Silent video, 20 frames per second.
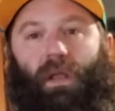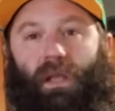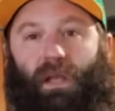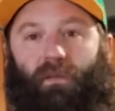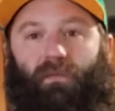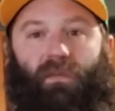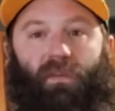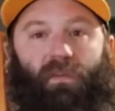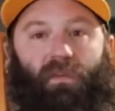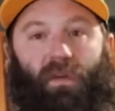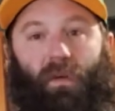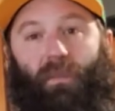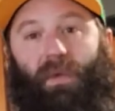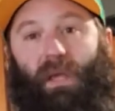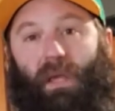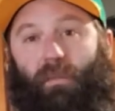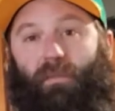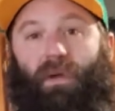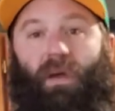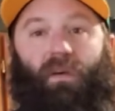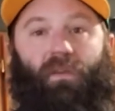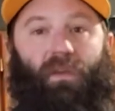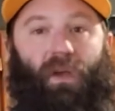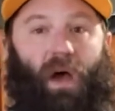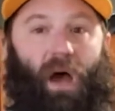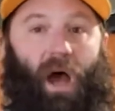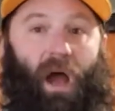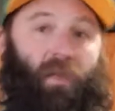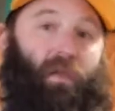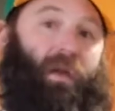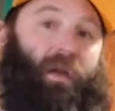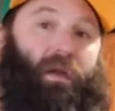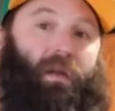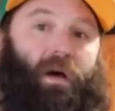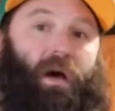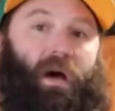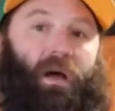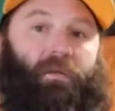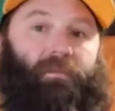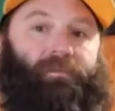gives it some heat, because I like it
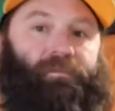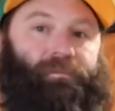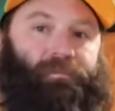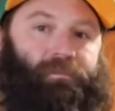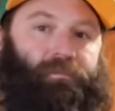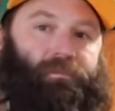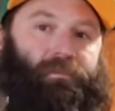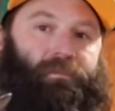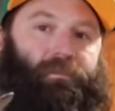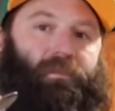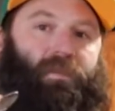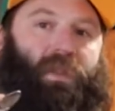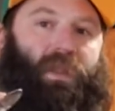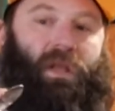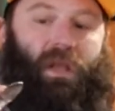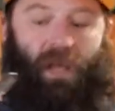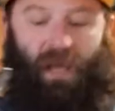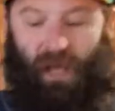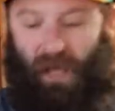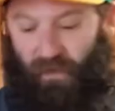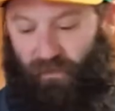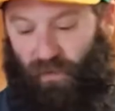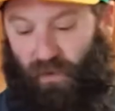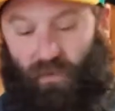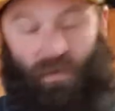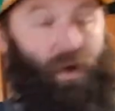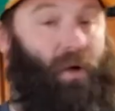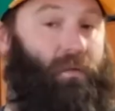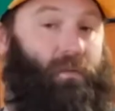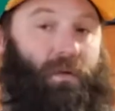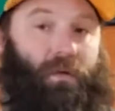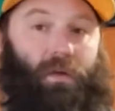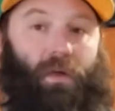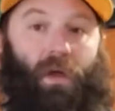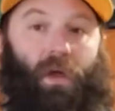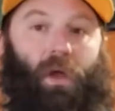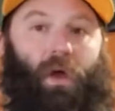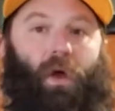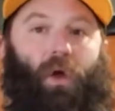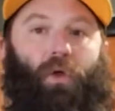hot. If you don't
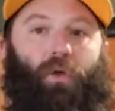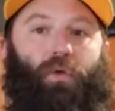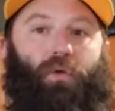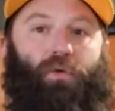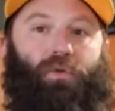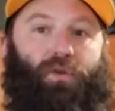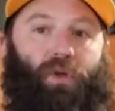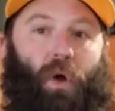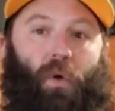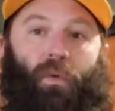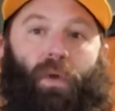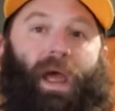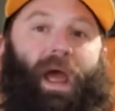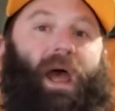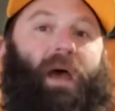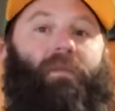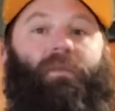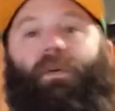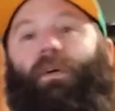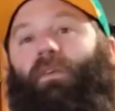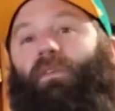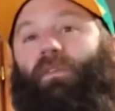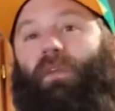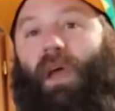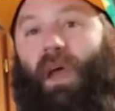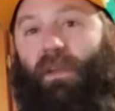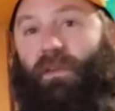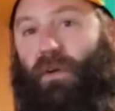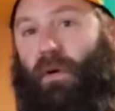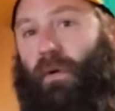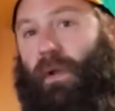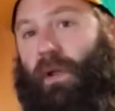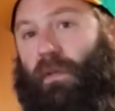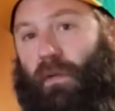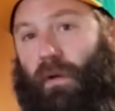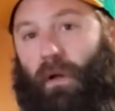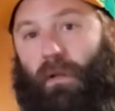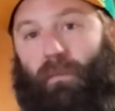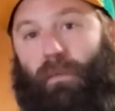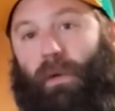add this, and don't add the
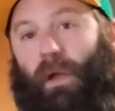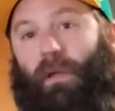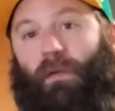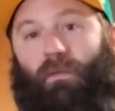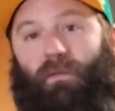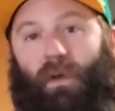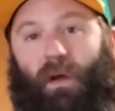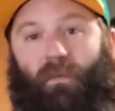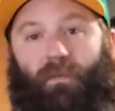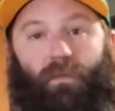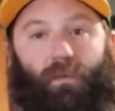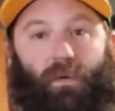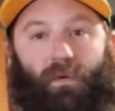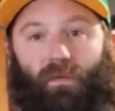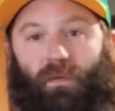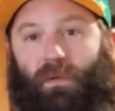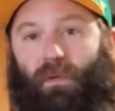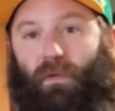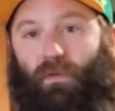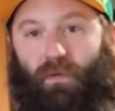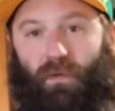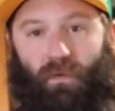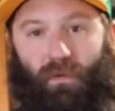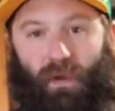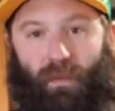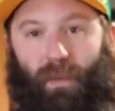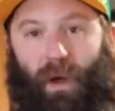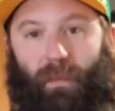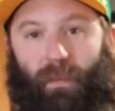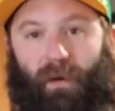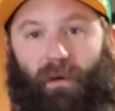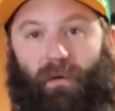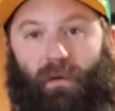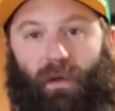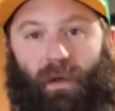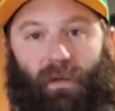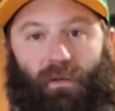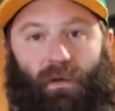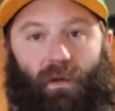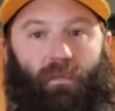jalapenos afterwards. Use a green pepper.
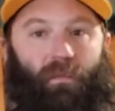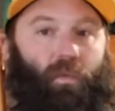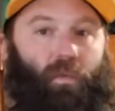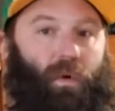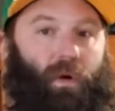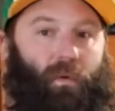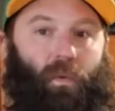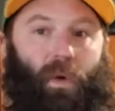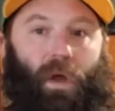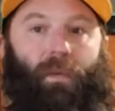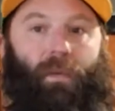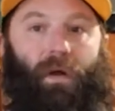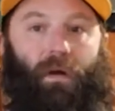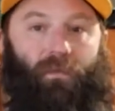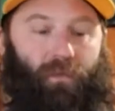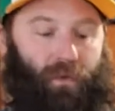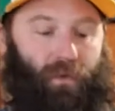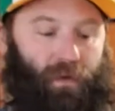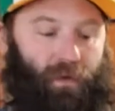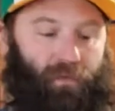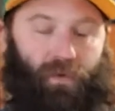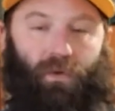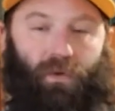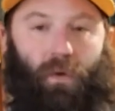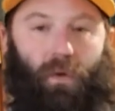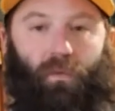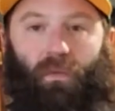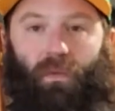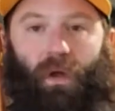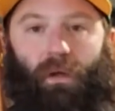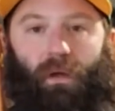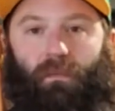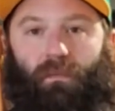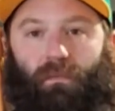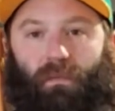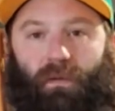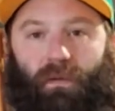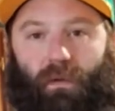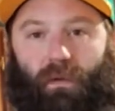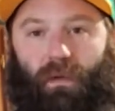It's going to work way better for you if you
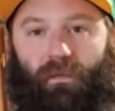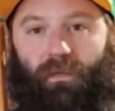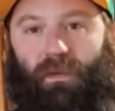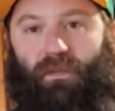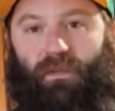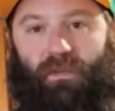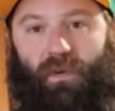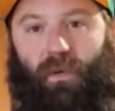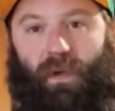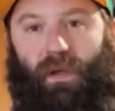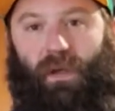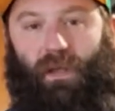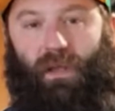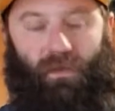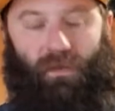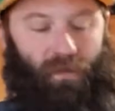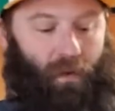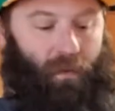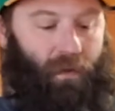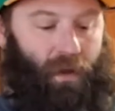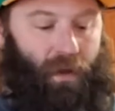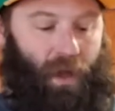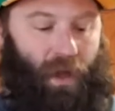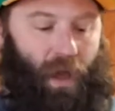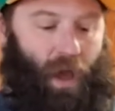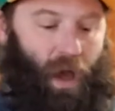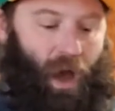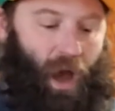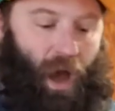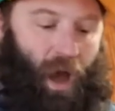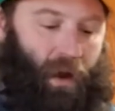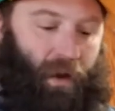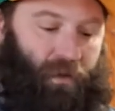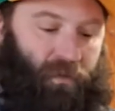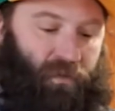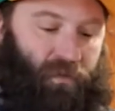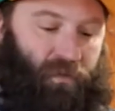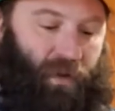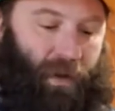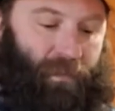just don't like heat. So I'm going to
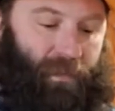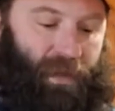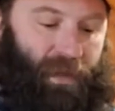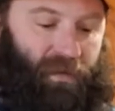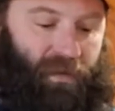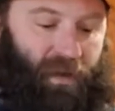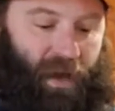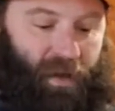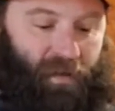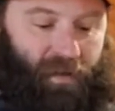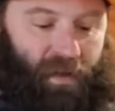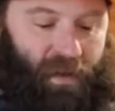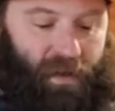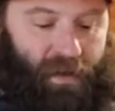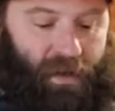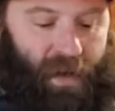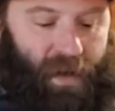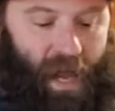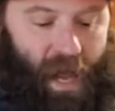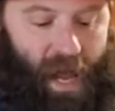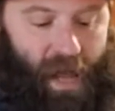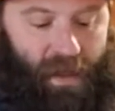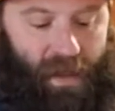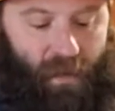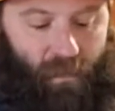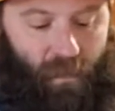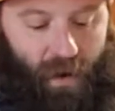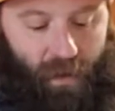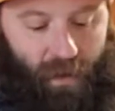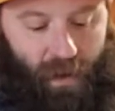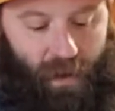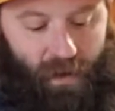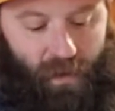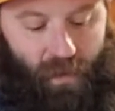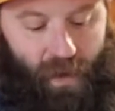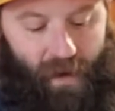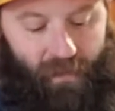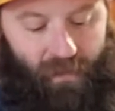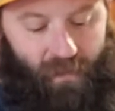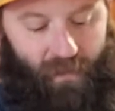scrape these guys in, and then what I'm going to
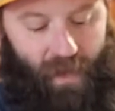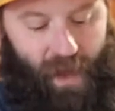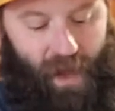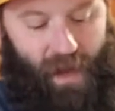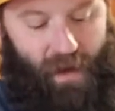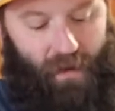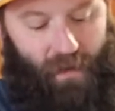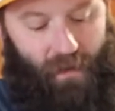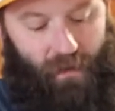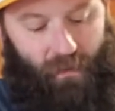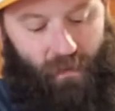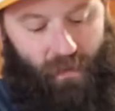do after that,